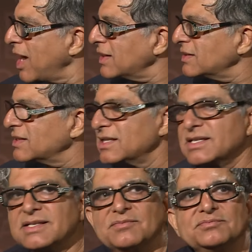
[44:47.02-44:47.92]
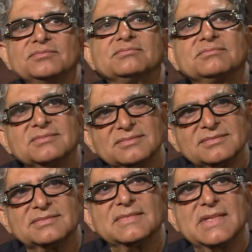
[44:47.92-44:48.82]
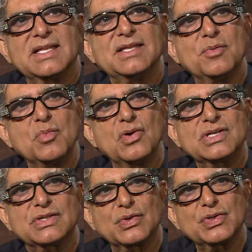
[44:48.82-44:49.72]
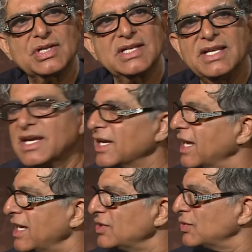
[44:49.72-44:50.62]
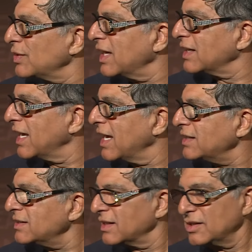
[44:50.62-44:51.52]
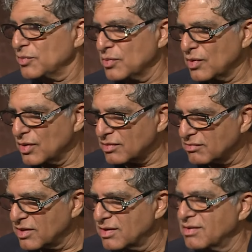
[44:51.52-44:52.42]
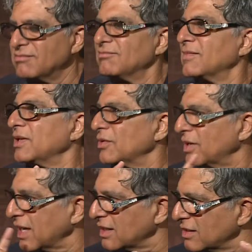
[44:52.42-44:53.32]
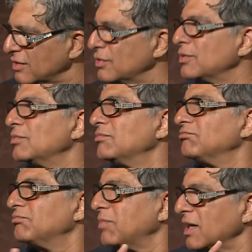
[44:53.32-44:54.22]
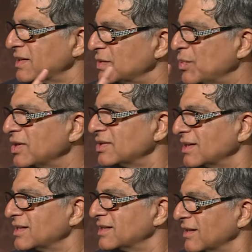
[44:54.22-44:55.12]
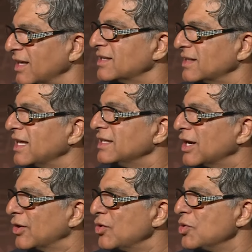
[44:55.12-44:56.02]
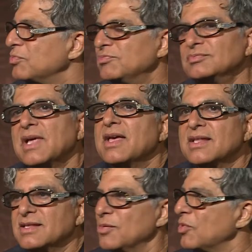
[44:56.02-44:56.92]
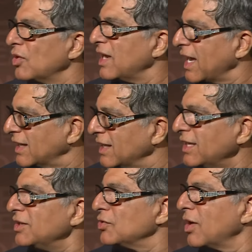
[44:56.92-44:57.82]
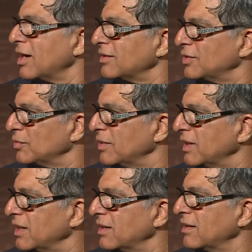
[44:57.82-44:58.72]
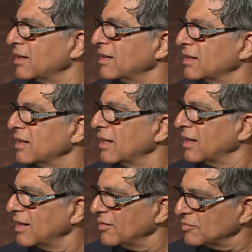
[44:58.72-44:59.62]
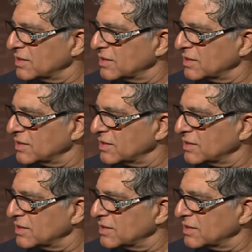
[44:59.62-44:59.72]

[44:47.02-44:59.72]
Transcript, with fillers: practices, then the more socially engaged you can get and the more you can do participation is, is in a group, the more likely you are to be um,